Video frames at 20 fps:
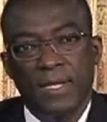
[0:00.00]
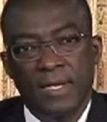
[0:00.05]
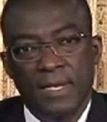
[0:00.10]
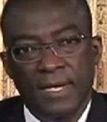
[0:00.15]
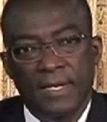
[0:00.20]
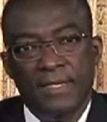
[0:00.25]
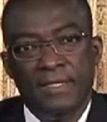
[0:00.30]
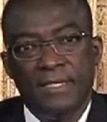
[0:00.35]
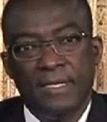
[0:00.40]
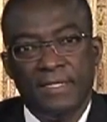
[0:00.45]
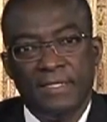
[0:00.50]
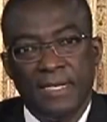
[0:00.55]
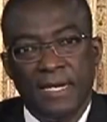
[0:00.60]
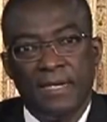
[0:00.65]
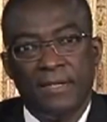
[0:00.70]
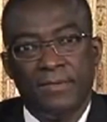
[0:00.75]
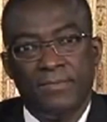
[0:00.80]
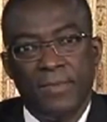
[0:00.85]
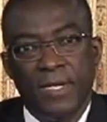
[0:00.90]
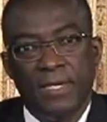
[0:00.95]
Ladies and
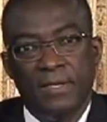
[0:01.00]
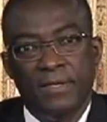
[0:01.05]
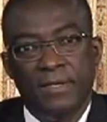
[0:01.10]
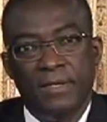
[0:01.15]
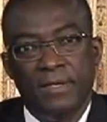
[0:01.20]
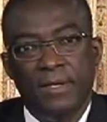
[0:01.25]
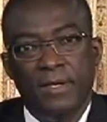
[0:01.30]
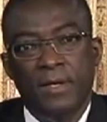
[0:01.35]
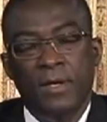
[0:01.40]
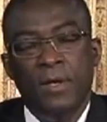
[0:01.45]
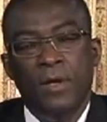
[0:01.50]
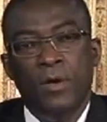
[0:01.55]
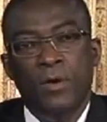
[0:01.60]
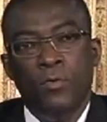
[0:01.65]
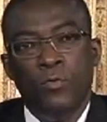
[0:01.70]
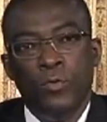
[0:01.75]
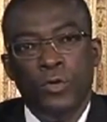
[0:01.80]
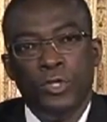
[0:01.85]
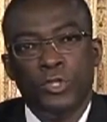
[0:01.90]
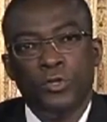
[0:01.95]
gentlemen,
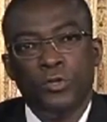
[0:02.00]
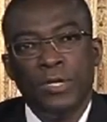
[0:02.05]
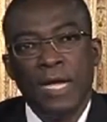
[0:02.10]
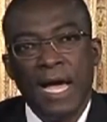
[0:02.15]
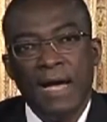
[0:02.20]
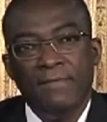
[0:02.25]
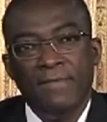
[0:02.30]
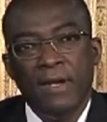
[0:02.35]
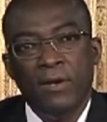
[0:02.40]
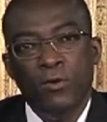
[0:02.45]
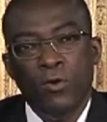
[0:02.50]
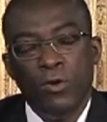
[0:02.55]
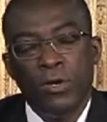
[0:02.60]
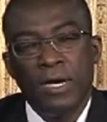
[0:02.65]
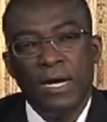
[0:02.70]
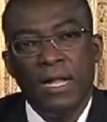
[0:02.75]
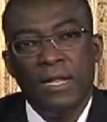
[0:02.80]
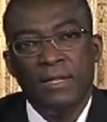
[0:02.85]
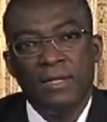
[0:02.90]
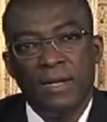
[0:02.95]
we should have a
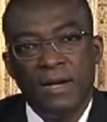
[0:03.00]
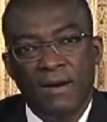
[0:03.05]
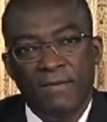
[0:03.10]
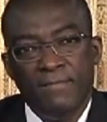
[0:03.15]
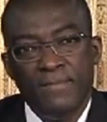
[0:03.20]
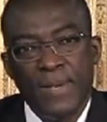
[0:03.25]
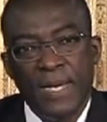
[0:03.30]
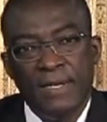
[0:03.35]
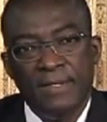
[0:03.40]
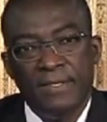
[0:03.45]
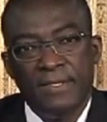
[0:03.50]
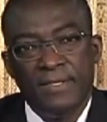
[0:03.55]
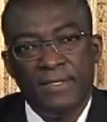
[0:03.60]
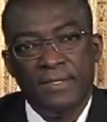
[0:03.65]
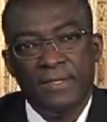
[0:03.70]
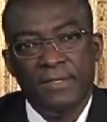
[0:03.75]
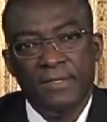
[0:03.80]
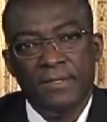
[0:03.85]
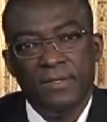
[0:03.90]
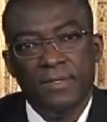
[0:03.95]
local
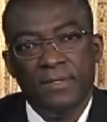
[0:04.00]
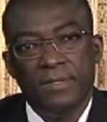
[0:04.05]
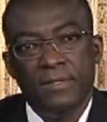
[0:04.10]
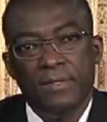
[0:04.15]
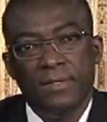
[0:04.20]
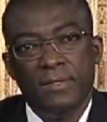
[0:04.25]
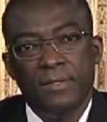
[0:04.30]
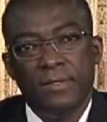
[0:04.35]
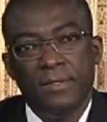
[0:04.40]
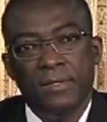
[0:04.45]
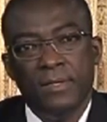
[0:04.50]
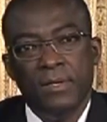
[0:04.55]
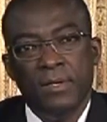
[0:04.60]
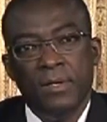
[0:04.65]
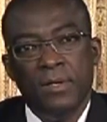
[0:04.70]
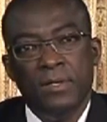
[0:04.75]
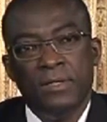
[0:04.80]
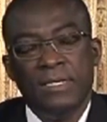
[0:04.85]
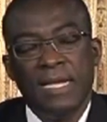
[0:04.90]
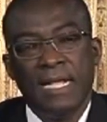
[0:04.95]
government
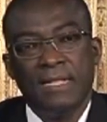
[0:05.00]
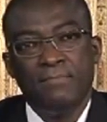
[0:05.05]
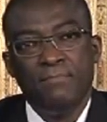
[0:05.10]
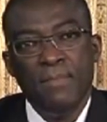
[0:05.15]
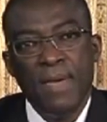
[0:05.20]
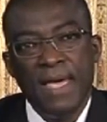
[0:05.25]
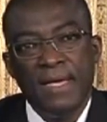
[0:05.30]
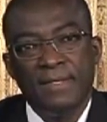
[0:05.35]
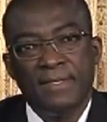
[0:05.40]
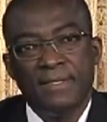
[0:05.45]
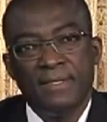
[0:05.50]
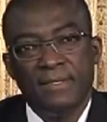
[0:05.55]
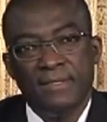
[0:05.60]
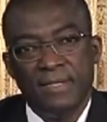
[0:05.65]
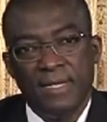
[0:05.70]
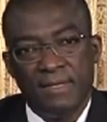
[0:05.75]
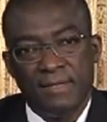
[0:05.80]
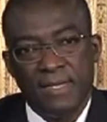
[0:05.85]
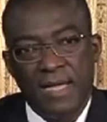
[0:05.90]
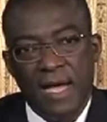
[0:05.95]
that makes
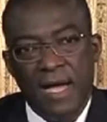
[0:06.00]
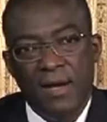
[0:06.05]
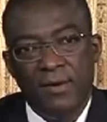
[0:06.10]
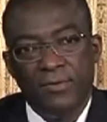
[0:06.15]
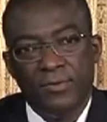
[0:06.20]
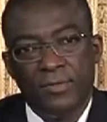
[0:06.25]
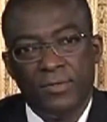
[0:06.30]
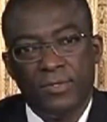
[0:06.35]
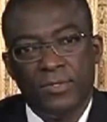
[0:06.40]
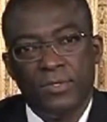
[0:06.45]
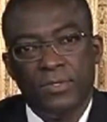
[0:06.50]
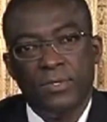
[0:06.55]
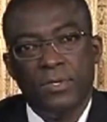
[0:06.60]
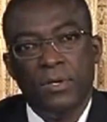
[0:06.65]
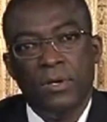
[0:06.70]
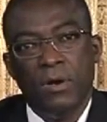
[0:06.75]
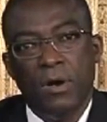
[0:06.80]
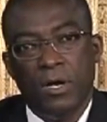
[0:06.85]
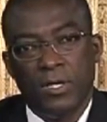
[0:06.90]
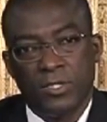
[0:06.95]
the towns
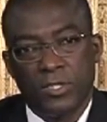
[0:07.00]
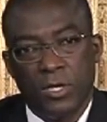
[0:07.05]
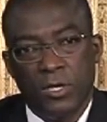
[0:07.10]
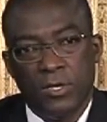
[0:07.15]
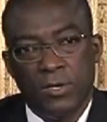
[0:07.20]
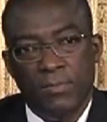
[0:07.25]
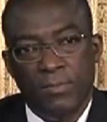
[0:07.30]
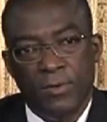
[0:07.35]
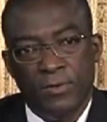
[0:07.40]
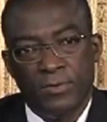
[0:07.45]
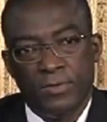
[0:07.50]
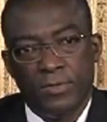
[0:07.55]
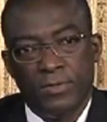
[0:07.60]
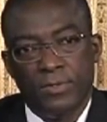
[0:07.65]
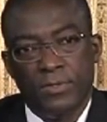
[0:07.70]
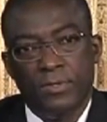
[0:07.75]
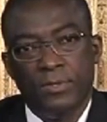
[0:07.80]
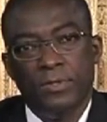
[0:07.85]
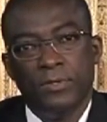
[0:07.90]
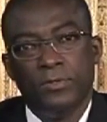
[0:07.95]

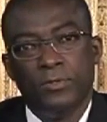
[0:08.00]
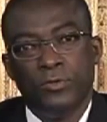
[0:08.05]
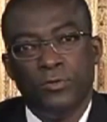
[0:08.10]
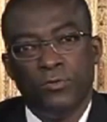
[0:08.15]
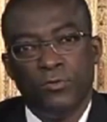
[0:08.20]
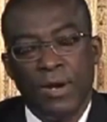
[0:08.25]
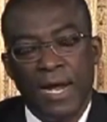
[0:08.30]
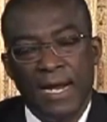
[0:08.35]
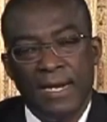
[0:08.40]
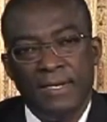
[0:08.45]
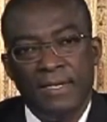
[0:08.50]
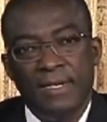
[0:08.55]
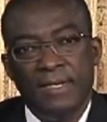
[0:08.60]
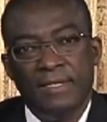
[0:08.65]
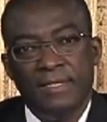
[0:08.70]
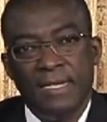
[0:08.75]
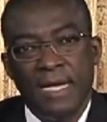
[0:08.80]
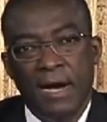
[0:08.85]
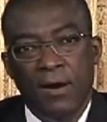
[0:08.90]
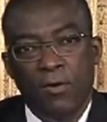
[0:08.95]
autonomous to run
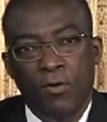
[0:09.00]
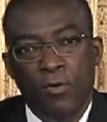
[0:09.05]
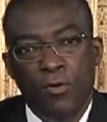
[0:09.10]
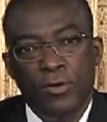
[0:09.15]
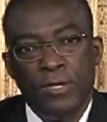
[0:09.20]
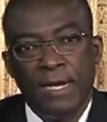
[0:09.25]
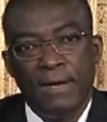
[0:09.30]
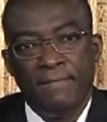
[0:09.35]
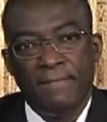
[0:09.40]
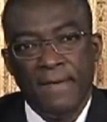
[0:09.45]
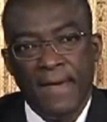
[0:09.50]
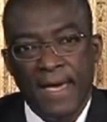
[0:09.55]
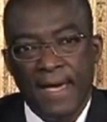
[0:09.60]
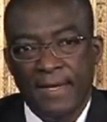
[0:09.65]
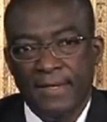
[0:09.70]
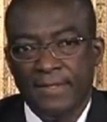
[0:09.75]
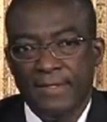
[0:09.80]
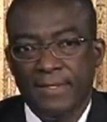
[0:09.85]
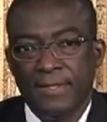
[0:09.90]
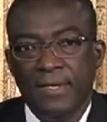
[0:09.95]
their own
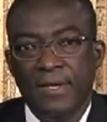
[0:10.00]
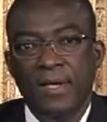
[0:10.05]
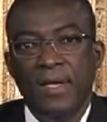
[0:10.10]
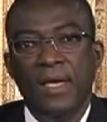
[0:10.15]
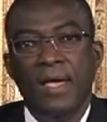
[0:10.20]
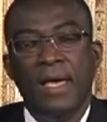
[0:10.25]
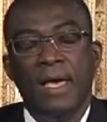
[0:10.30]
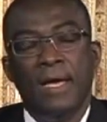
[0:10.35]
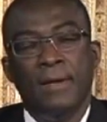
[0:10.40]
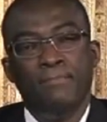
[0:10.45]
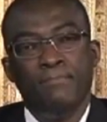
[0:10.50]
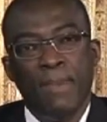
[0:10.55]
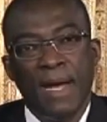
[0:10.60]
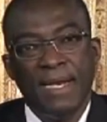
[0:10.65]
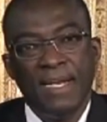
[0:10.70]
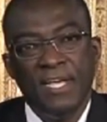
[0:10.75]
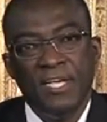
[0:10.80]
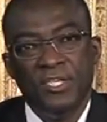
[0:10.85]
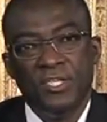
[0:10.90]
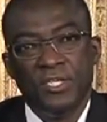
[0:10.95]
affairs and
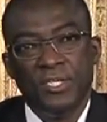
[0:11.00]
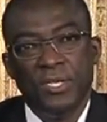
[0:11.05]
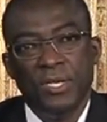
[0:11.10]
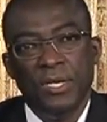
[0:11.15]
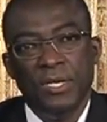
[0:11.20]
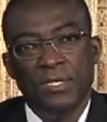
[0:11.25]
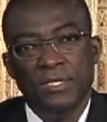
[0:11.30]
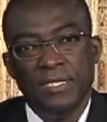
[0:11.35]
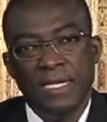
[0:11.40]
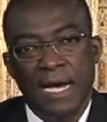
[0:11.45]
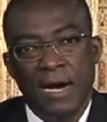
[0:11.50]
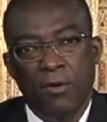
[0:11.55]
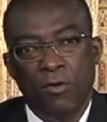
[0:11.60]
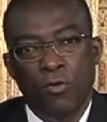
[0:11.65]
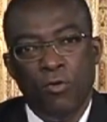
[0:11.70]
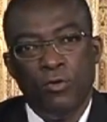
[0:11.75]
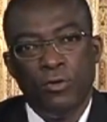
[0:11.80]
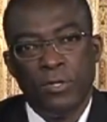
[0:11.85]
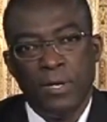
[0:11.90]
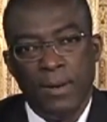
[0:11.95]
manage their
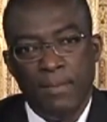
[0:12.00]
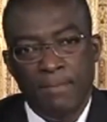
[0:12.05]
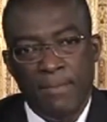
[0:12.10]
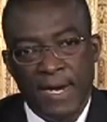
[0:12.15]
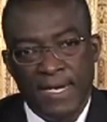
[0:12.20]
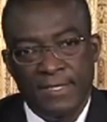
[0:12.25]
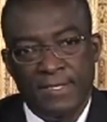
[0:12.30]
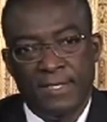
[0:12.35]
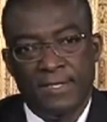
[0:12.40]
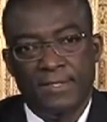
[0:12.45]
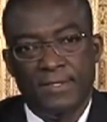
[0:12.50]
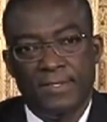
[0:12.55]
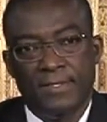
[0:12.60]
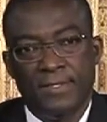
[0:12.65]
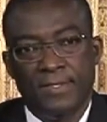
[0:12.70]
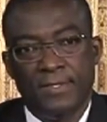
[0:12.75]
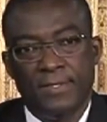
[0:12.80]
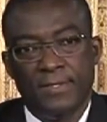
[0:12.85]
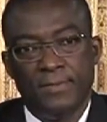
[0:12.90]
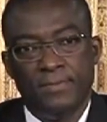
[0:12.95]
own
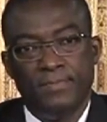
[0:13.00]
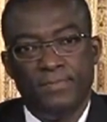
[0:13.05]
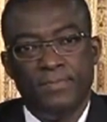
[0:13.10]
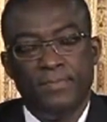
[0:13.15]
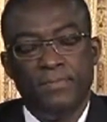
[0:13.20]
budgets.